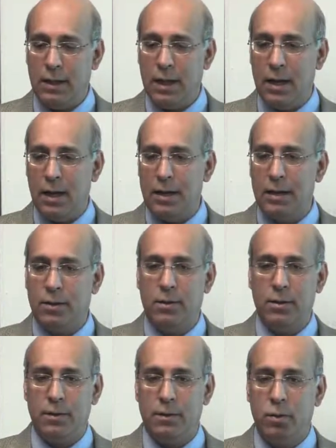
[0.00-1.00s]
uh, in
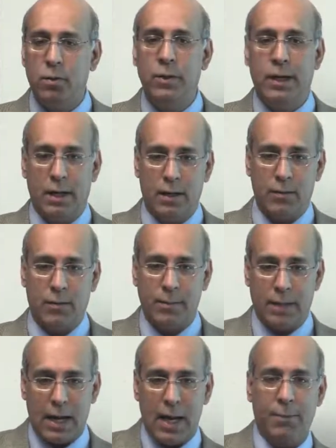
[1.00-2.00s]
two years from
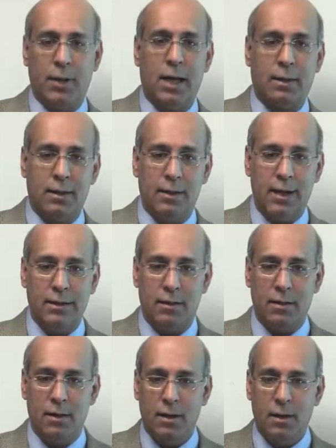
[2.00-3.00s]
the time you got the
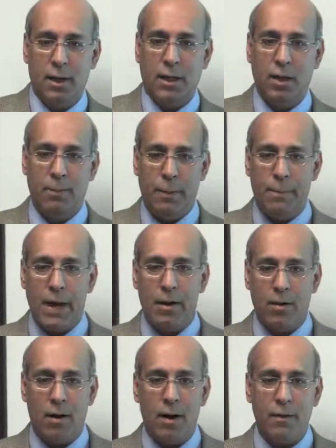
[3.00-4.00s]
laser, you'd be
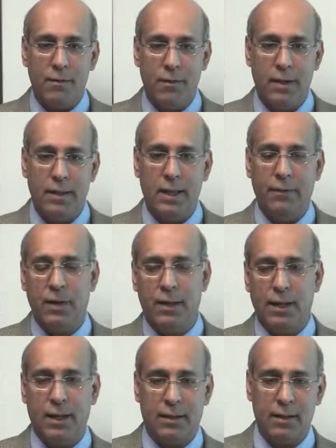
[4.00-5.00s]
better off than if you
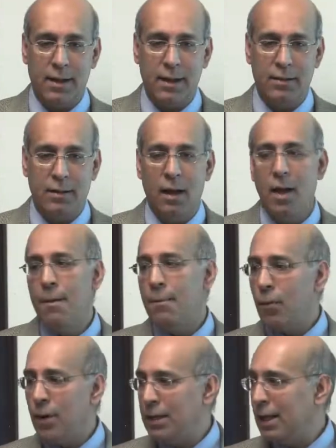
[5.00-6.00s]
didn't get the laser.
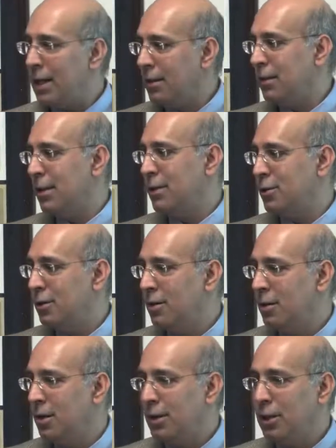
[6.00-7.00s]
But when you got the
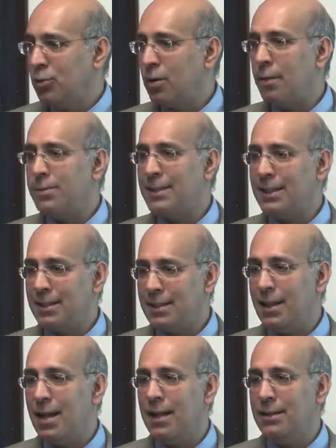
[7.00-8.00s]
laser, you dropped
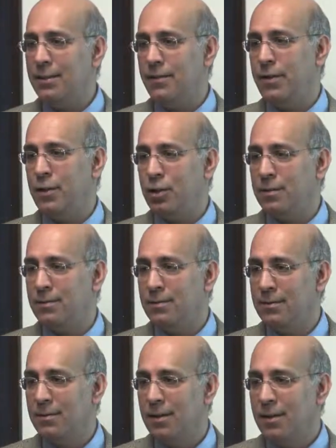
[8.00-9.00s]
six lines of vision.
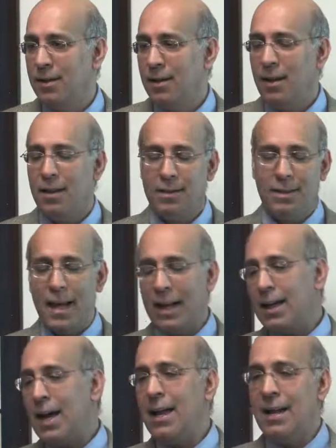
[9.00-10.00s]

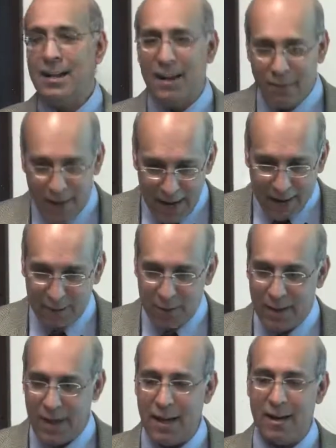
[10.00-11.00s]
Thank God I never had to
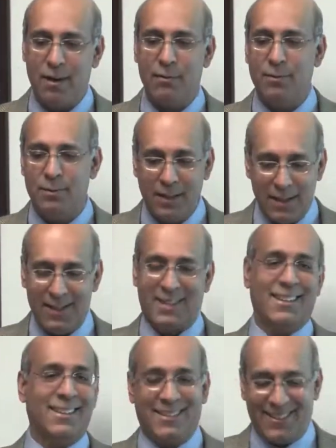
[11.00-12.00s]
do that. I would be like,
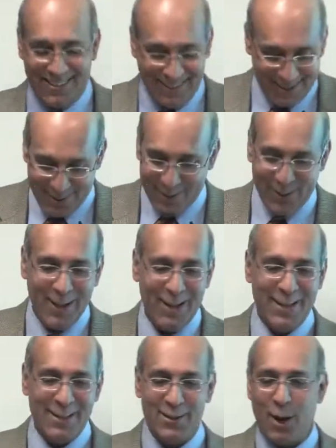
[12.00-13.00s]
you know.
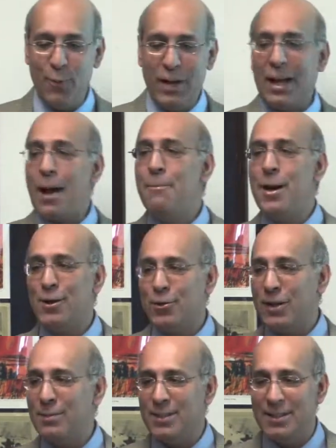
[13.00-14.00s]
so we got better
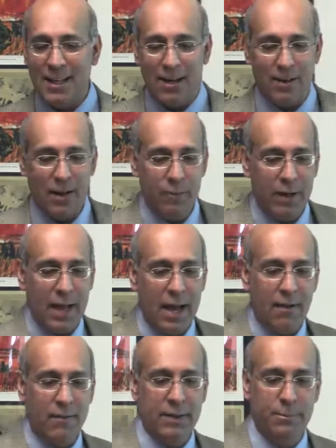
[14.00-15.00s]
treatments now, and we
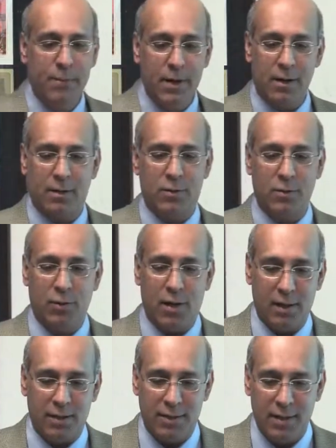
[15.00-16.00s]
have these miracle
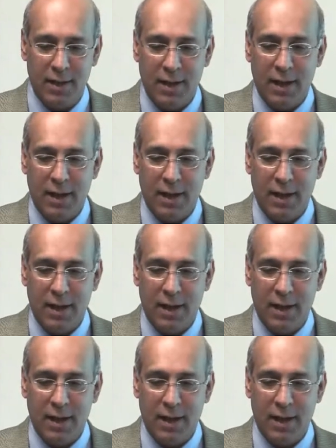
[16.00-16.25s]
drugs.